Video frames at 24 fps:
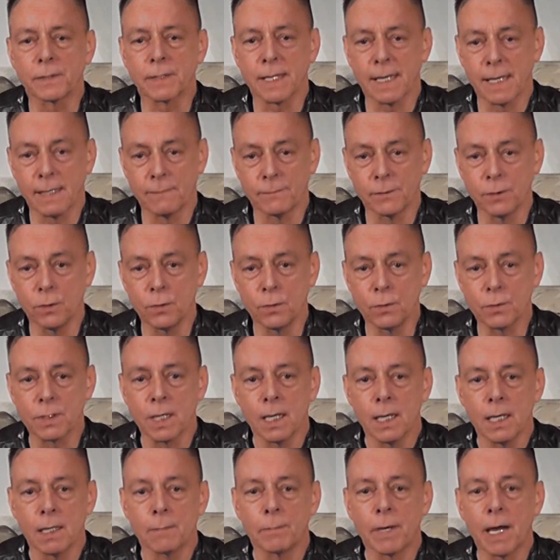that I have used
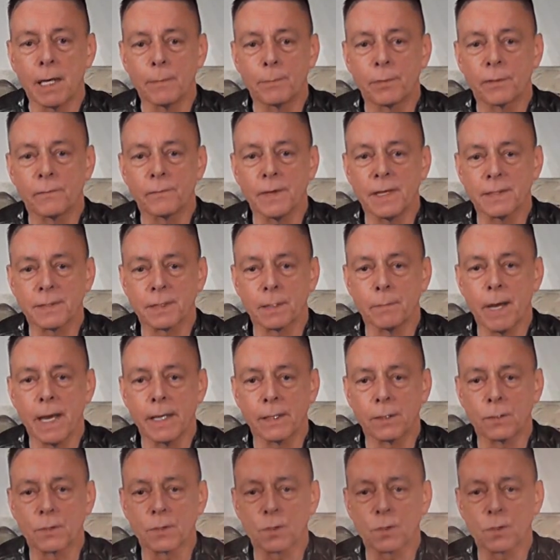by Professor Michael